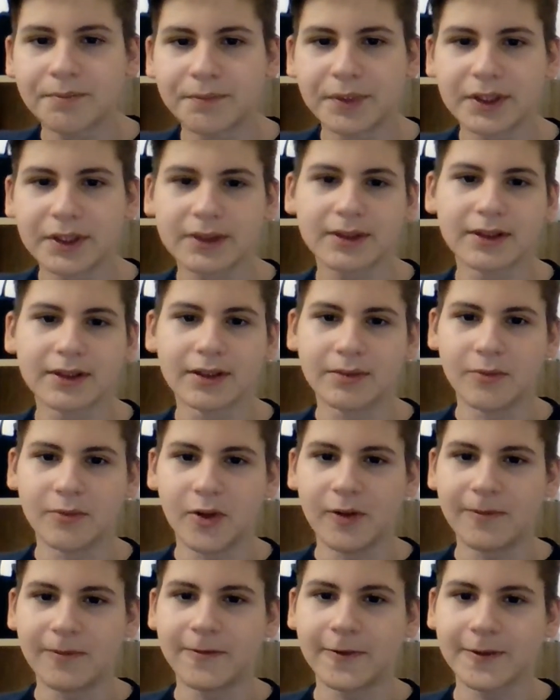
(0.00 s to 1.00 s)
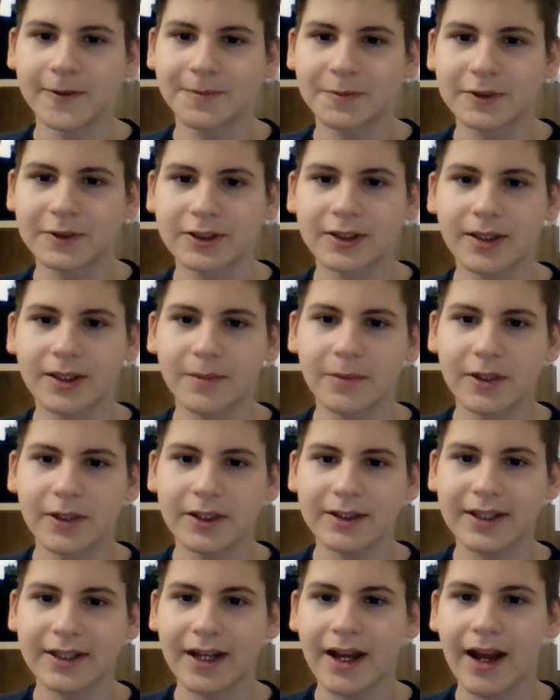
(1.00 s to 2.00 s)
But the more force pushing the
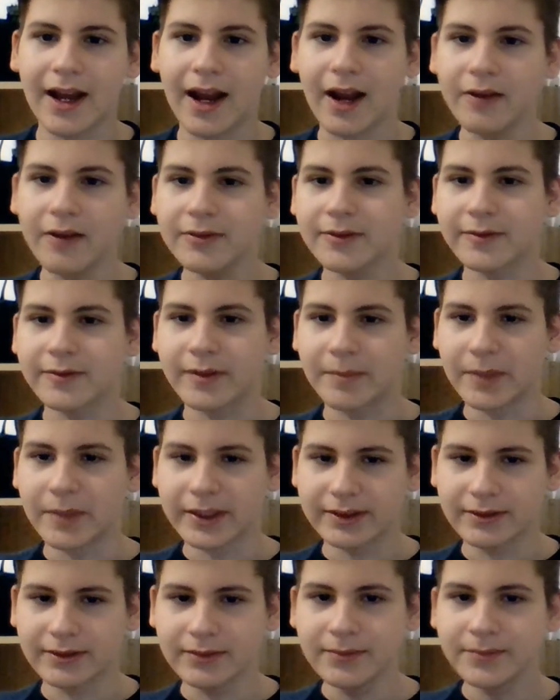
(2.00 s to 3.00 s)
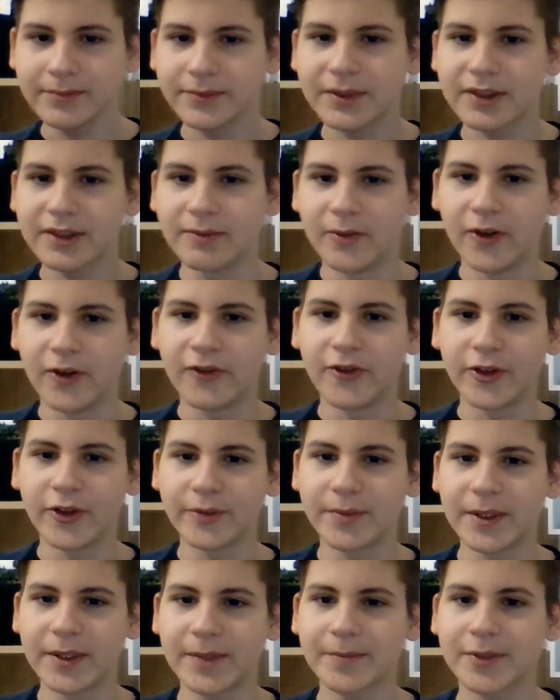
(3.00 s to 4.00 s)
bullet out of the muzzle, the more
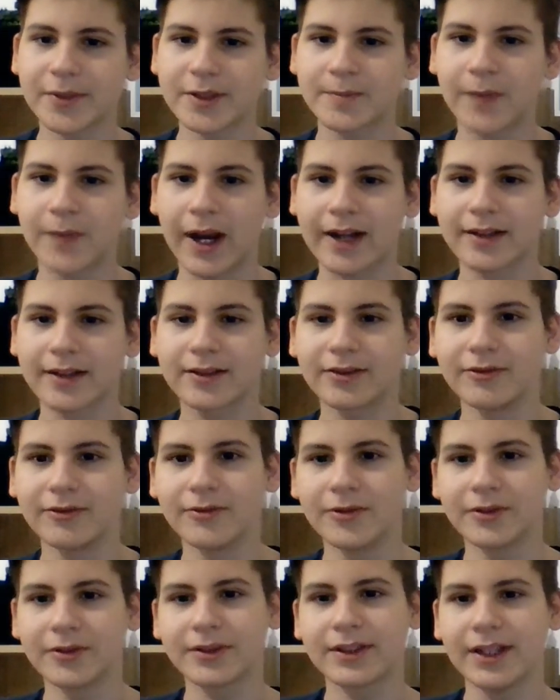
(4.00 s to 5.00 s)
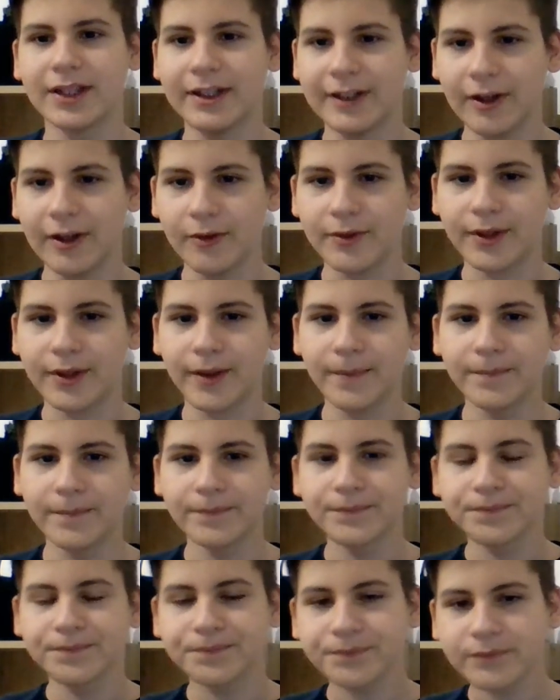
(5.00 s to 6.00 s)
force being pushed back towards the user.
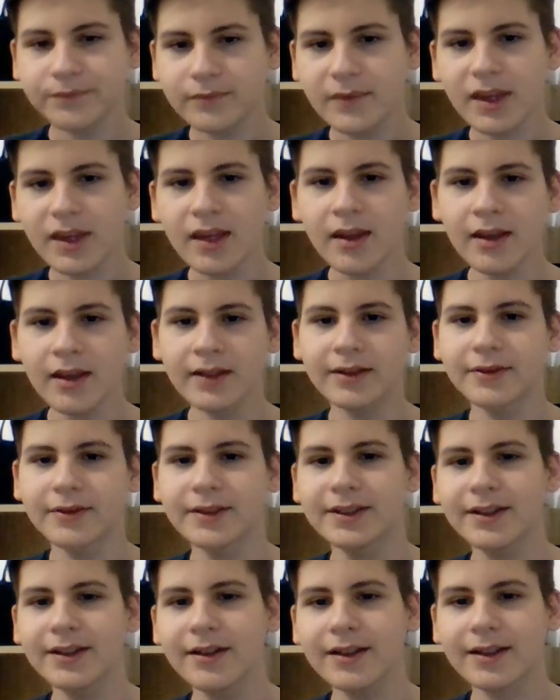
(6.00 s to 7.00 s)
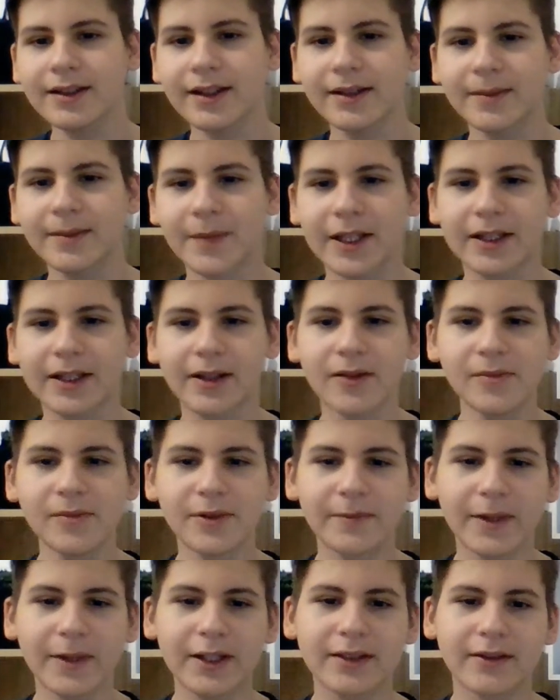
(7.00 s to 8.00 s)
So designers had to make the
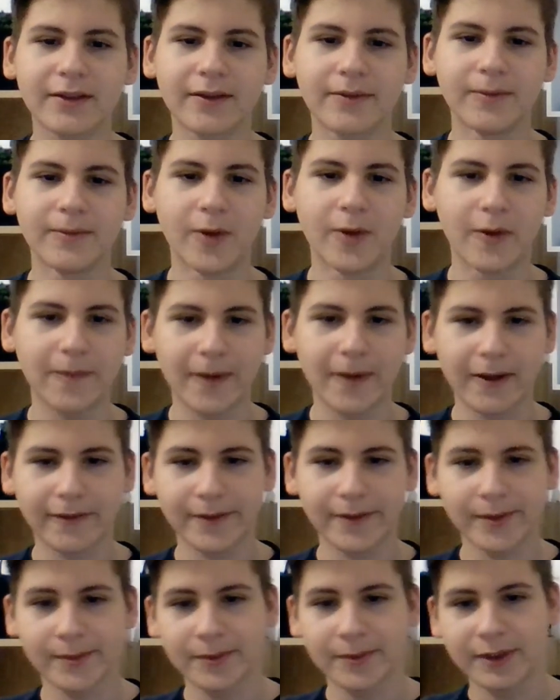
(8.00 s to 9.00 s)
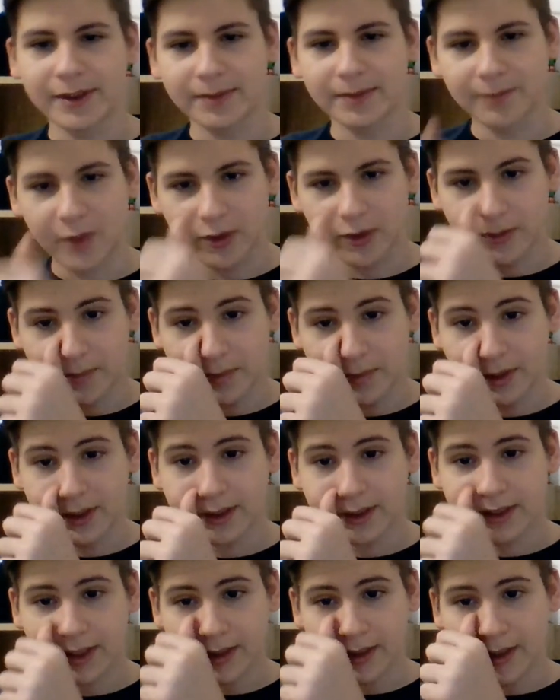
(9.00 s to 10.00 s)
compromise of more powerful but smaller
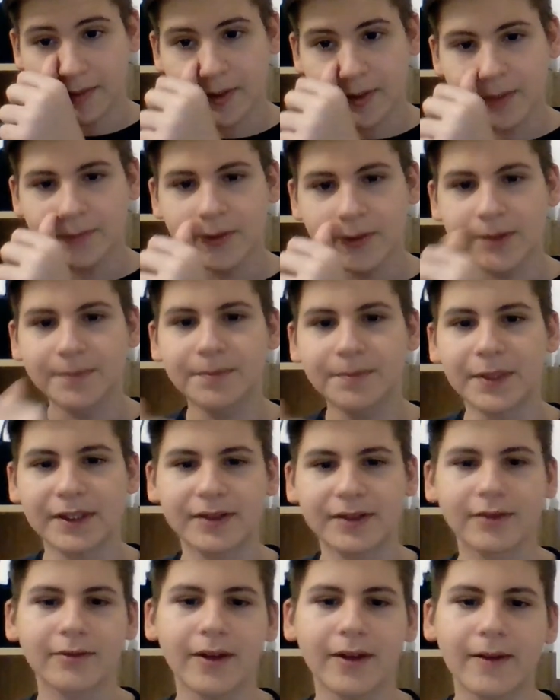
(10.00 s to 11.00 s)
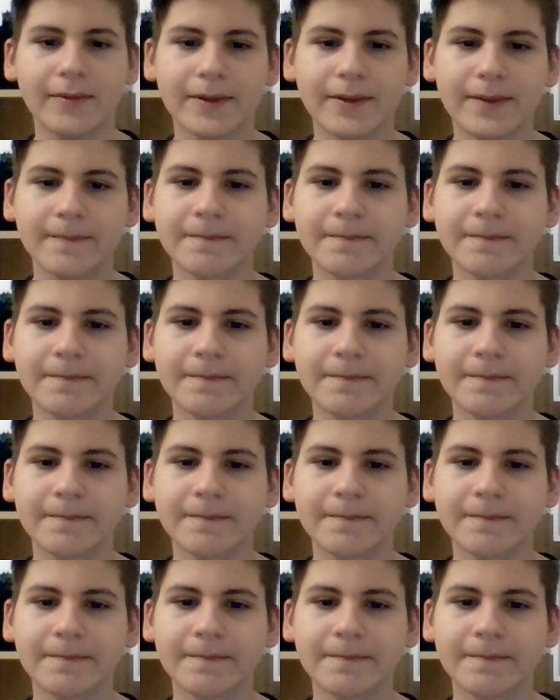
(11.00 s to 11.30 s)
bullets, and they went with pistol rounds.